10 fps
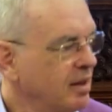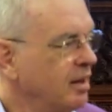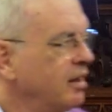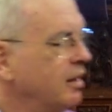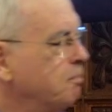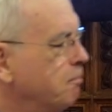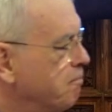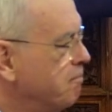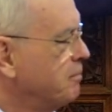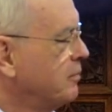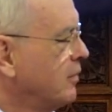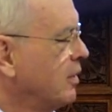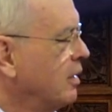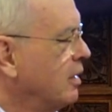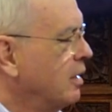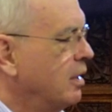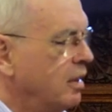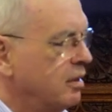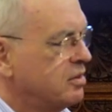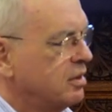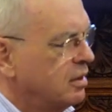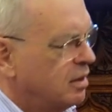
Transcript: hey, up, and they say,